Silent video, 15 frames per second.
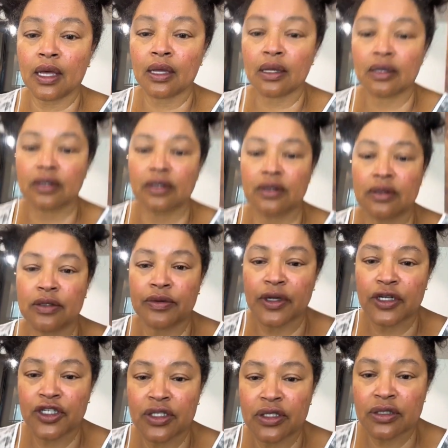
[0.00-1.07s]
yeah,
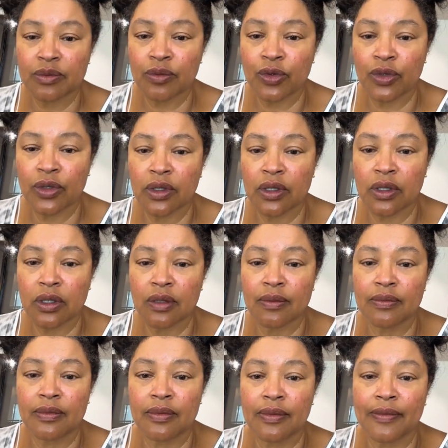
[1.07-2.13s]
direction is
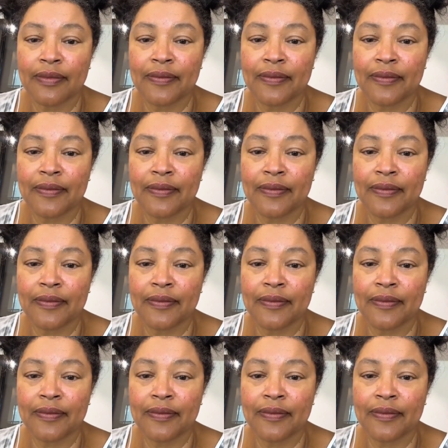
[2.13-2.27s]
important.